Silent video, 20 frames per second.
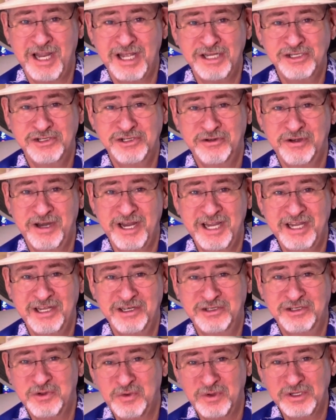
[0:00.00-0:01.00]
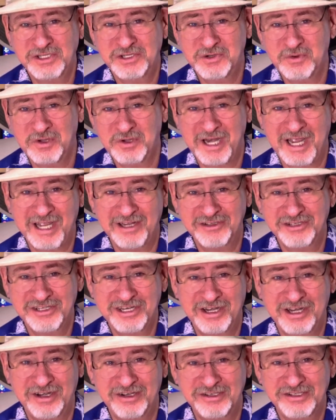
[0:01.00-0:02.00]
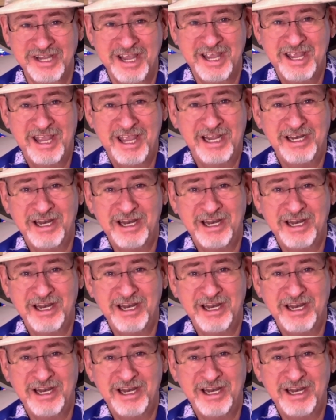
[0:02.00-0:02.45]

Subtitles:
lingerie and toy store downstairs, a